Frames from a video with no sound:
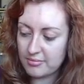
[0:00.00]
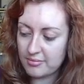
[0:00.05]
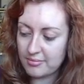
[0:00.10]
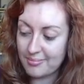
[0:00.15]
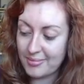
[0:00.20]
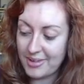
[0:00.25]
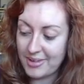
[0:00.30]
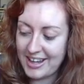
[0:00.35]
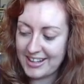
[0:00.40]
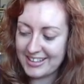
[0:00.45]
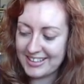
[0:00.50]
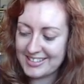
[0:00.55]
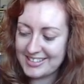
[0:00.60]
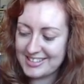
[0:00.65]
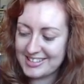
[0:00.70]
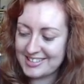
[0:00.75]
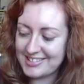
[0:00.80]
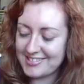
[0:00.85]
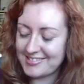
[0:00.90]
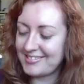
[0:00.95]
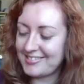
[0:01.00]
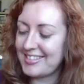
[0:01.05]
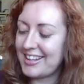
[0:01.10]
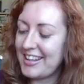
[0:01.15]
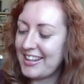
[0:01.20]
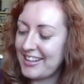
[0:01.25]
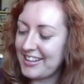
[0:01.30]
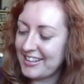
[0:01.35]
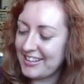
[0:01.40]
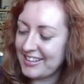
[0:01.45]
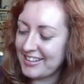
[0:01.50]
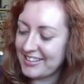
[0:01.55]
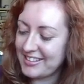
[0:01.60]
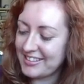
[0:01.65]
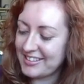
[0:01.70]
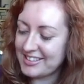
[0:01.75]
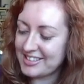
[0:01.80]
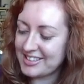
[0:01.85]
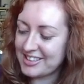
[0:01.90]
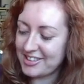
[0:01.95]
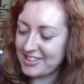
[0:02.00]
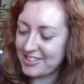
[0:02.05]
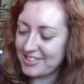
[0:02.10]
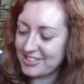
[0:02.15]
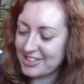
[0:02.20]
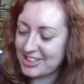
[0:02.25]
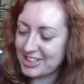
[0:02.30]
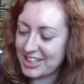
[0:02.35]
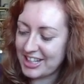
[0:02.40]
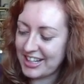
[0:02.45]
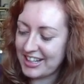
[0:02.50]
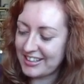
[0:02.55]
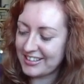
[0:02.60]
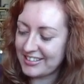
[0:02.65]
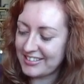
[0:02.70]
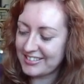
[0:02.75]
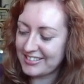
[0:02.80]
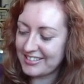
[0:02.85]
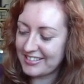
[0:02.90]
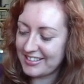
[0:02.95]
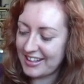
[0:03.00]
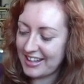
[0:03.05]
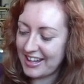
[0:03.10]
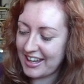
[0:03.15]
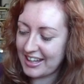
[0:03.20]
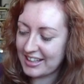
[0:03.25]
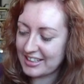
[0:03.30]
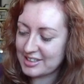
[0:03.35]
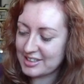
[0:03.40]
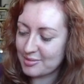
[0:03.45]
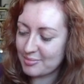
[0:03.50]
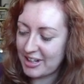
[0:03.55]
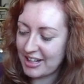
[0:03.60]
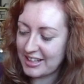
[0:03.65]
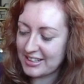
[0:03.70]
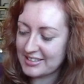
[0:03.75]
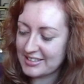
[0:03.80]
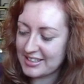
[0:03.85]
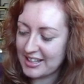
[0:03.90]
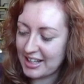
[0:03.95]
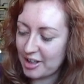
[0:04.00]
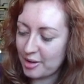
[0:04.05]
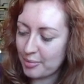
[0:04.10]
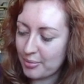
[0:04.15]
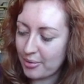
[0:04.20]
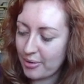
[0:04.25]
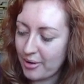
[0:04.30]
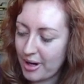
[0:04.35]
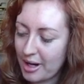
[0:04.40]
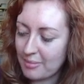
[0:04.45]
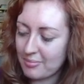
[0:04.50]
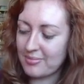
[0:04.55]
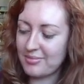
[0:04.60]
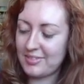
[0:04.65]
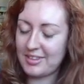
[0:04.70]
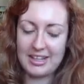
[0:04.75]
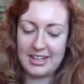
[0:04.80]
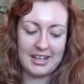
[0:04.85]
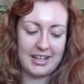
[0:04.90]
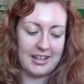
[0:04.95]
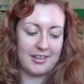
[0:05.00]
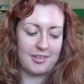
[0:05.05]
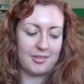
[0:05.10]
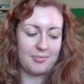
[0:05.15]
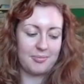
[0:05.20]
minus 2g x minus L prime here.